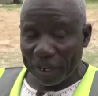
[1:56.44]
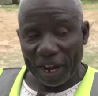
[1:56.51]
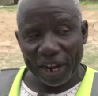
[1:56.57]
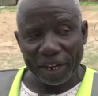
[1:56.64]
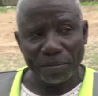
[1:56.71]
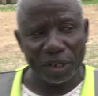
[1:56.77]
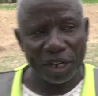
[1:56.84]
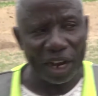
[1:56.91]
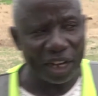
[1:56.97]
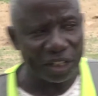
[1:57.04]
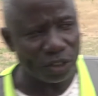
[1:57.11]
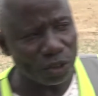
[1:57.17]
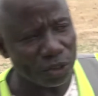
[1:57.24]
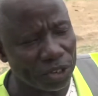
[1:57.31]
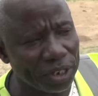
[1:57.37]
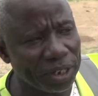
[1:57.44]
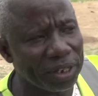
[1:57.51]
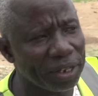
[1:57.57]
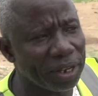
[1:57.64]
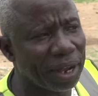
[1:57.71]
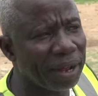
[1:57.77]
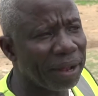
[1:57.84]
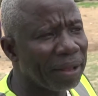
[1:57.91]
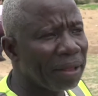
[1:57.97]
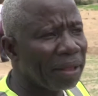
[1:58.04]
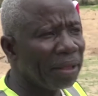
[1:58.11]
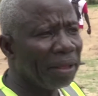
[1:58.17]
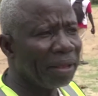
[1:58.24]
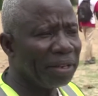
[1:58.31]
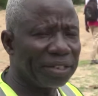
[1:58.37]
Behind me, as you see here,
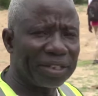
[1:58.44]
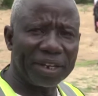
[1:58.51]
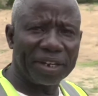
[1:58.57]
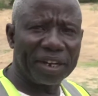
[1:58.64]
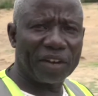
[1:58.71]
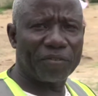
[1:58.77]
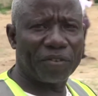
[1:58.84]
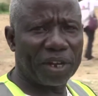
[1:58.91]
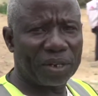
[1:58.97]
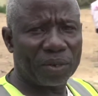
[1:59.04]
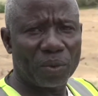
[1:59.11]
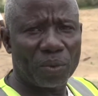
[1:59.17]
is a graveyard